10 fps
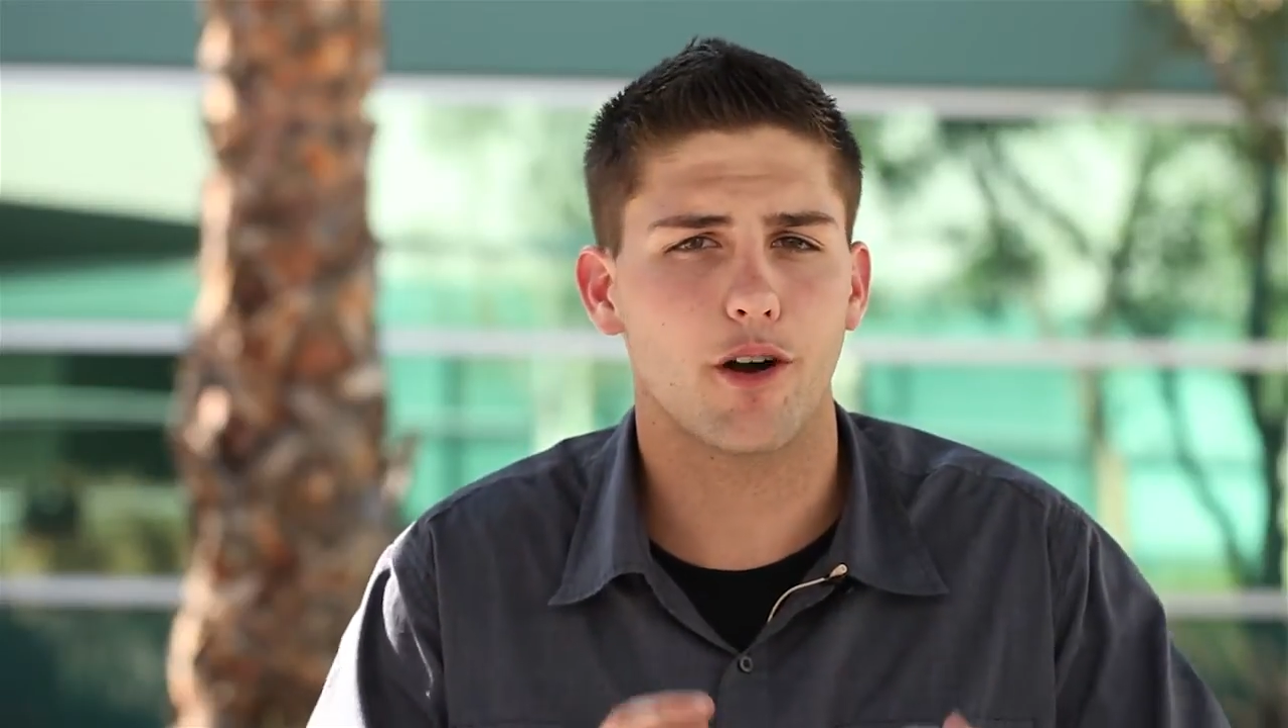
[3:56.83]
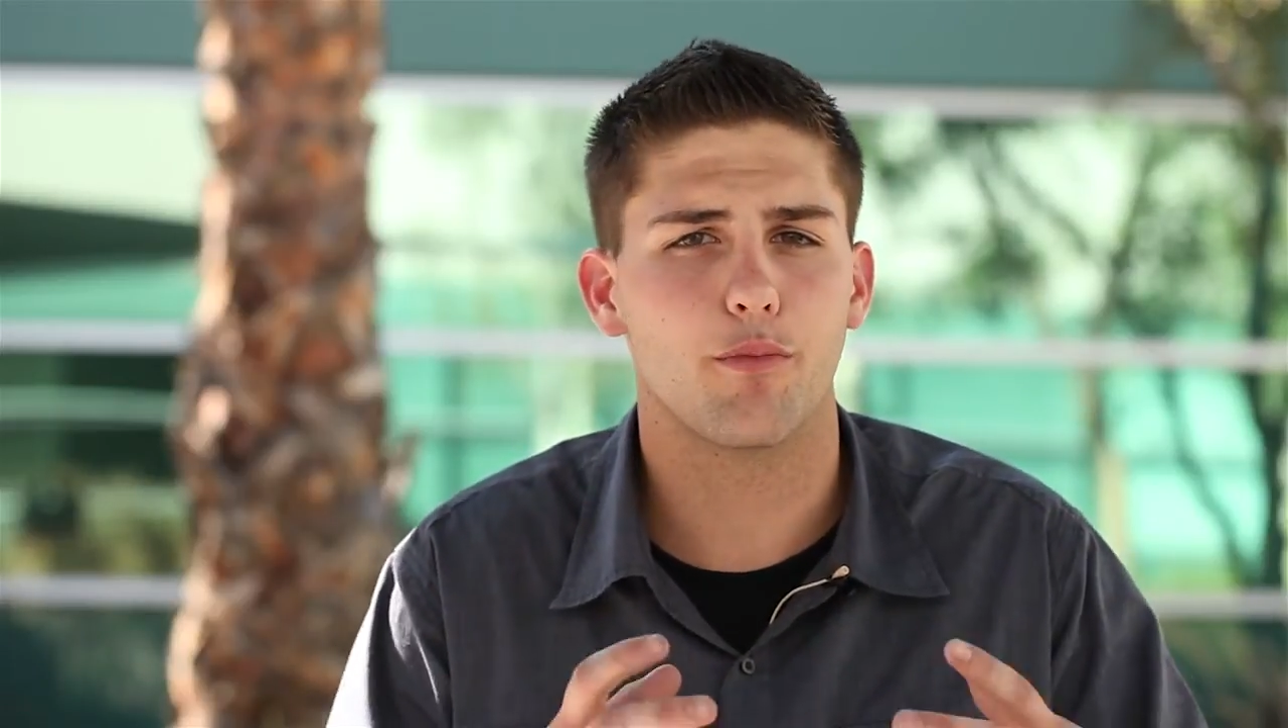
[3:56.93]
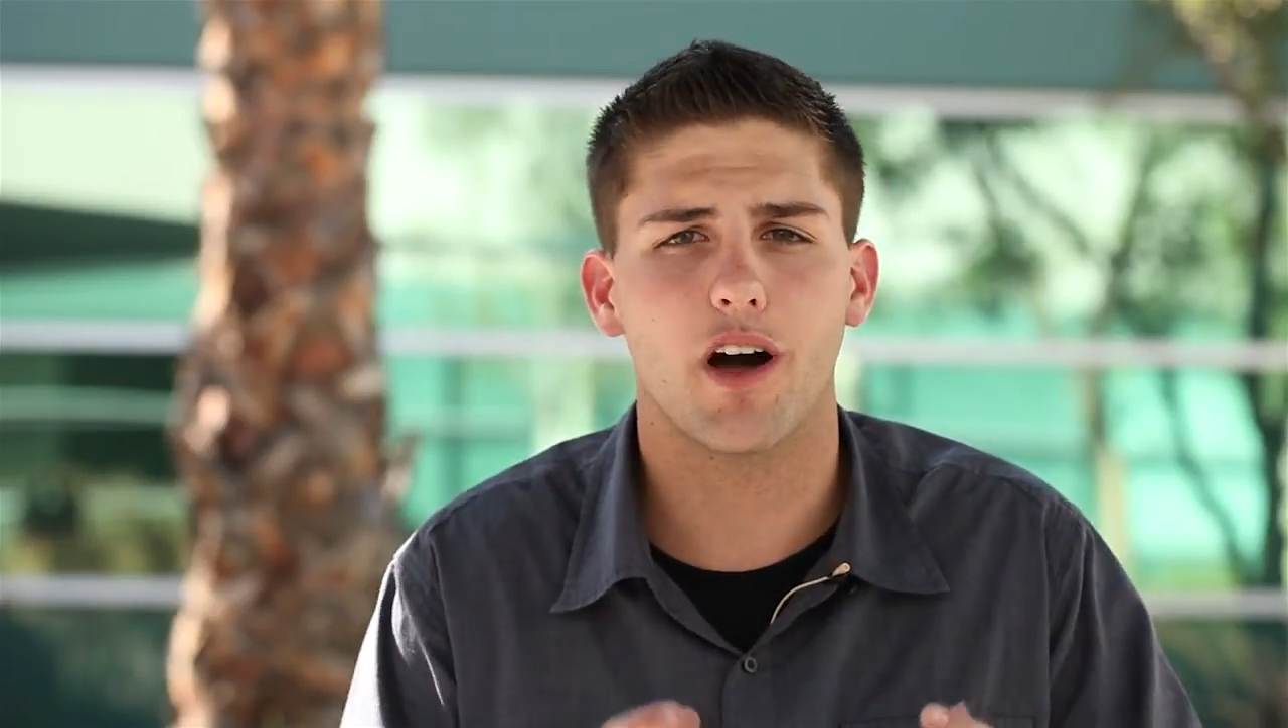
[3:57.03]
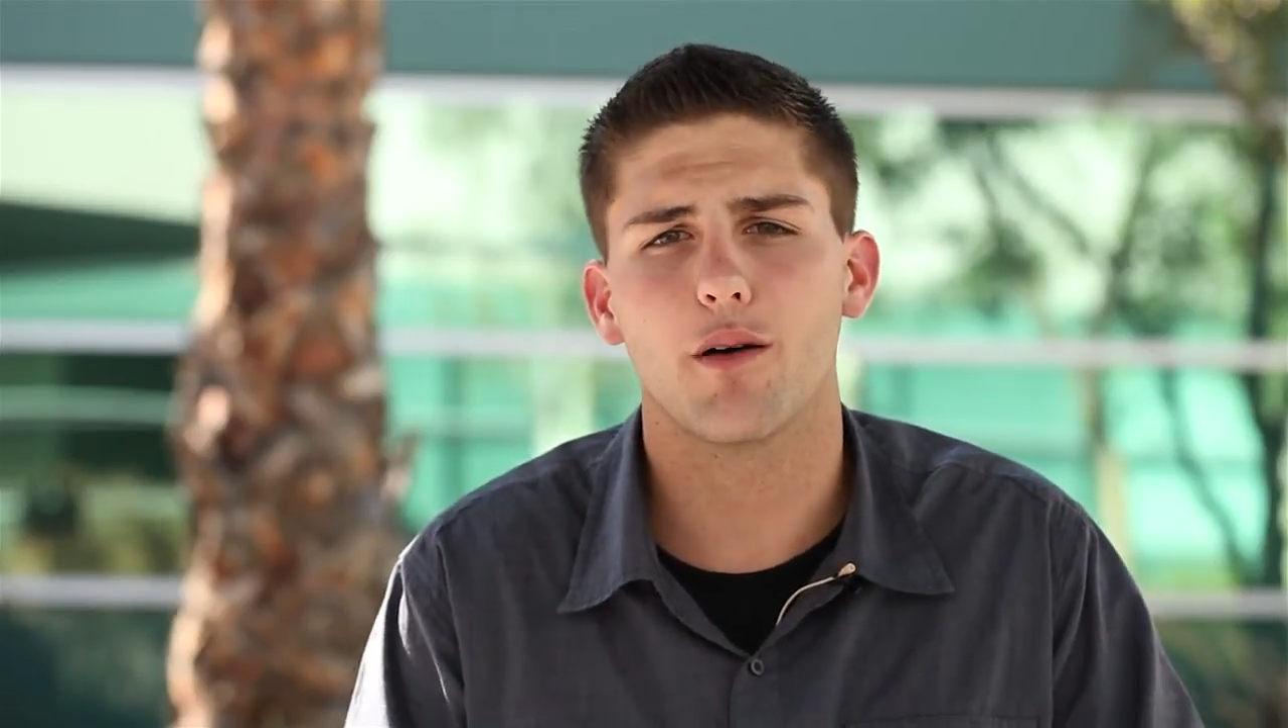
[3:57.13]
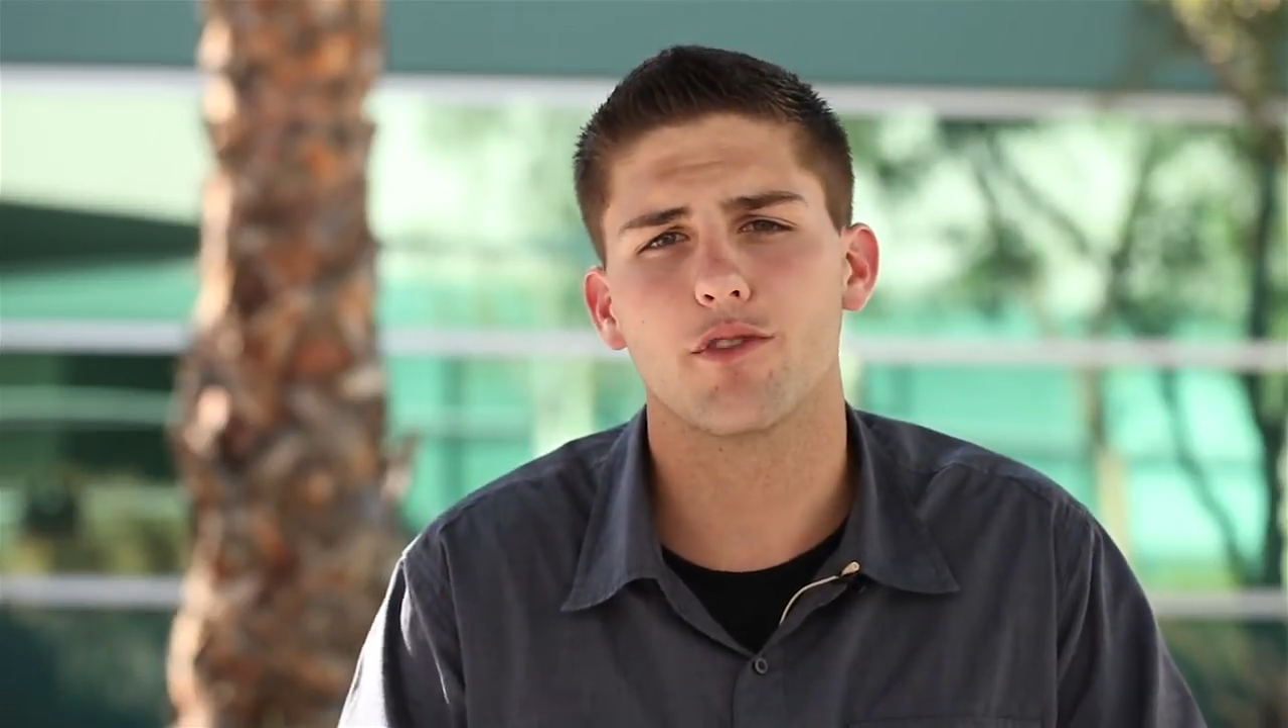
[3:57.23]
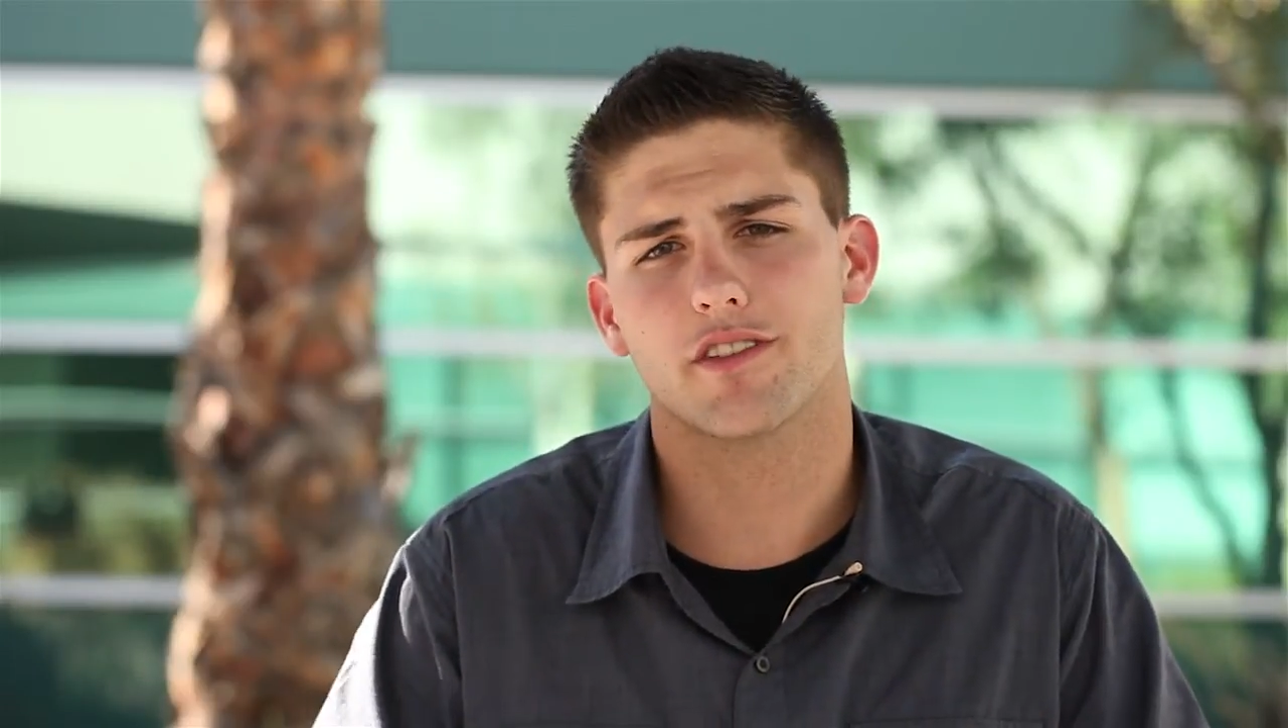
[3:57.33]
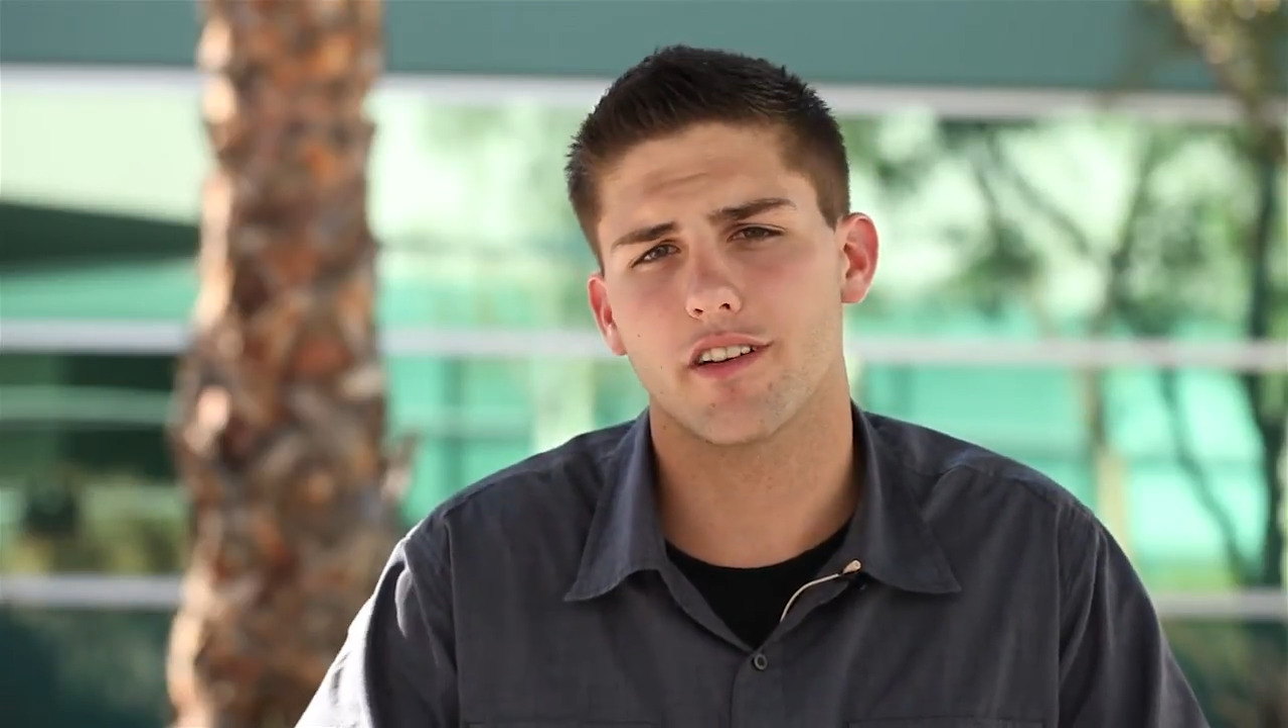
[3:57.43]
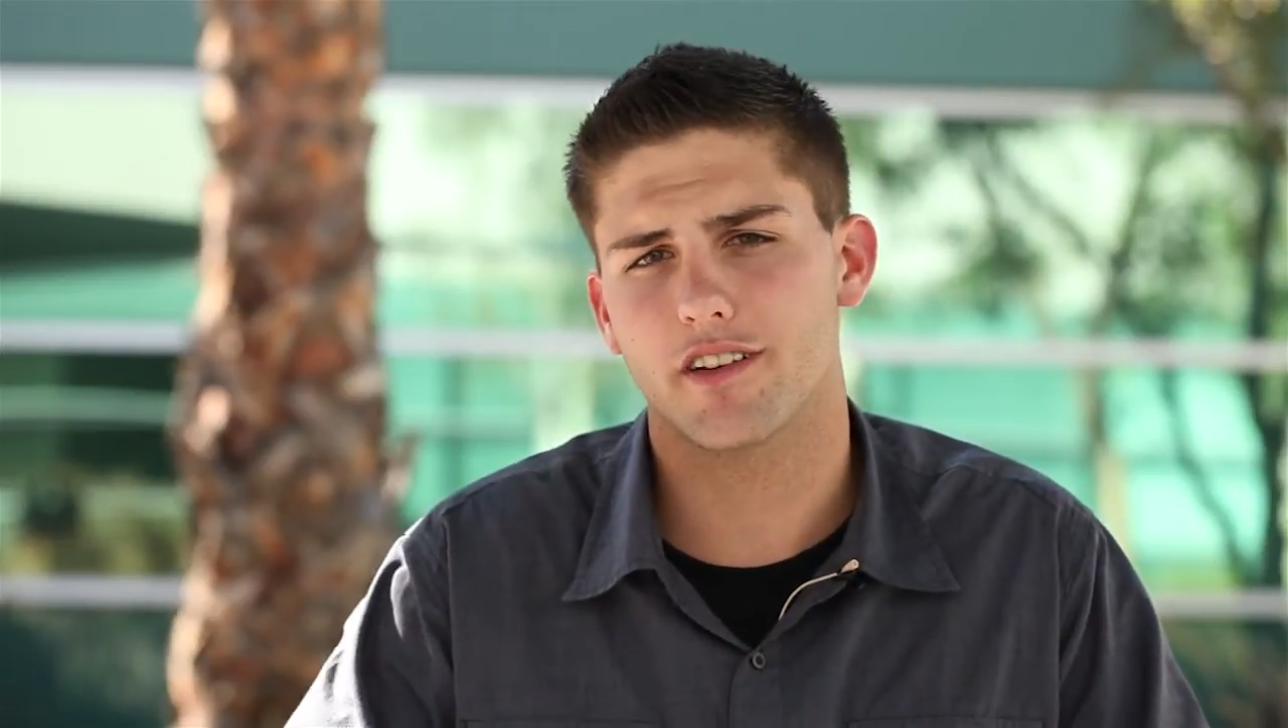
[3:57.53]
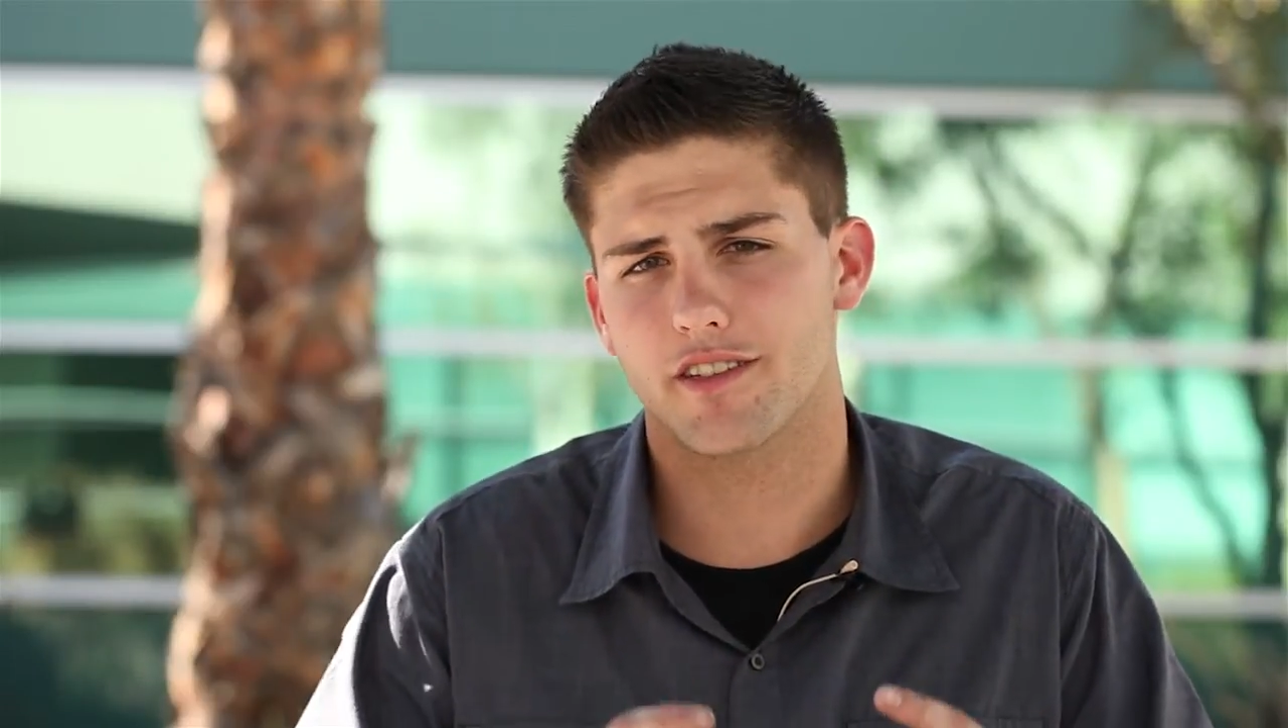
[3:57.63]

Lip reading: Bible studies,